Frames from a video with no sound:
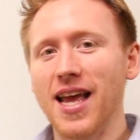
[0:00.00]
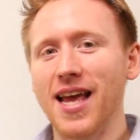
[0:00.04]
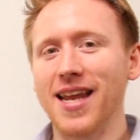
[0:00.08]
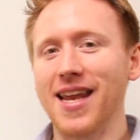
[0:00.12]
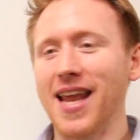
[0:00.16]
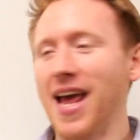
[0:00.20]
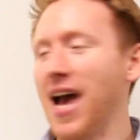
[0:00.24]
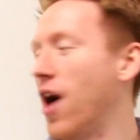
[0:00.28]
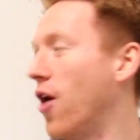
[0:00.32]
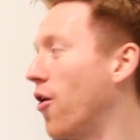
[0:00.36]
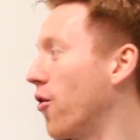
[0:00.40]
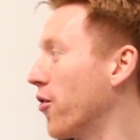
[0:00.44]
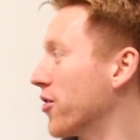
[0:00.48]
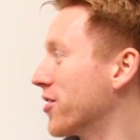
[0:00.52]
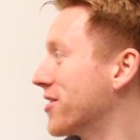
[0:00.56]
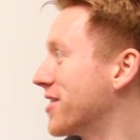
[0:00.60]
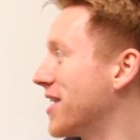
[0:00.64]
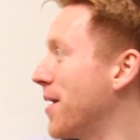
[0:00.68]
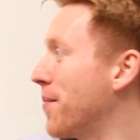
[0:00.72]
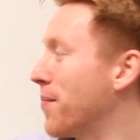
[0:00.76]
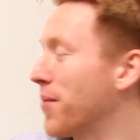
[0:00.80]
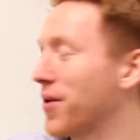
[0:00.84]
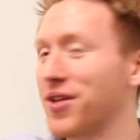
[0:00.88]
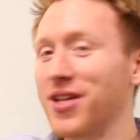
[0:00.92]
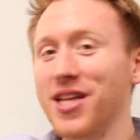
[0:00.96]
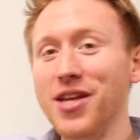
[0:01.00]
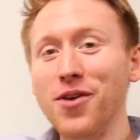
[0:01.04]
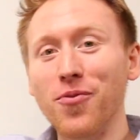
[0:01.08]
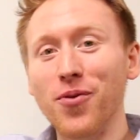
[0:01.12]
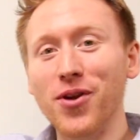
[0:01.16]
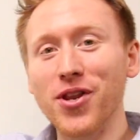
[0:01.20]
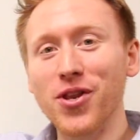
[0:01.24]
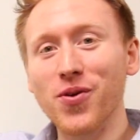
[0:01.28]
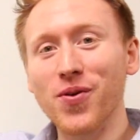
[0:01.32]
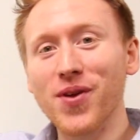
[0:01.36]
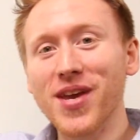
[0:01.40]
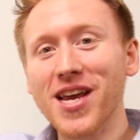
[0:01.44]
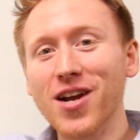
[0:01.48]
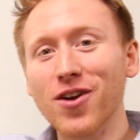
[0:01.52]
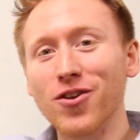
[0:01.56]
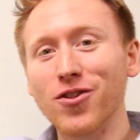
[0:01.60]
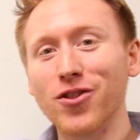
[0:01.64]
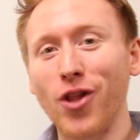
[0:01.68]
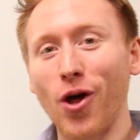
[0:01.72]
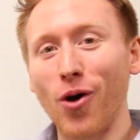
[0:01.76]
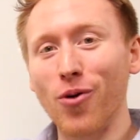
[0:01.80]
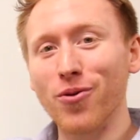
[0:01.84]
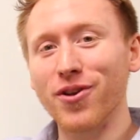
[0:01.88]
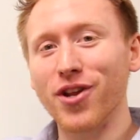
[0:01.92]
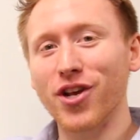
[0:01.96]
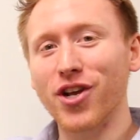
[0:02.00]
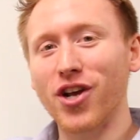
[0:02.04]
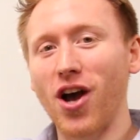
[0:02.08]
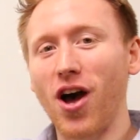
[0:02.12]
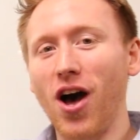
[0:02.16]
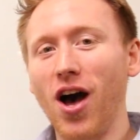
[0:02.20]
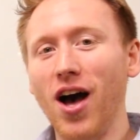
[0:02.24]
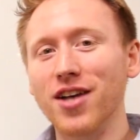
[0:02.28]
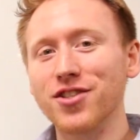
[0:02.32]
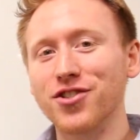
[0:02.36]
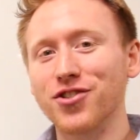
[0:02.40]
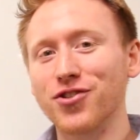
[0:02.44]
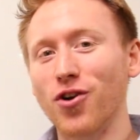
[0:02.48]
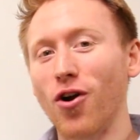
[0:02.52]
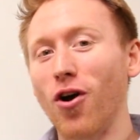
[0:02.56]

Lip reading: Now, typically when you hear loan to cost,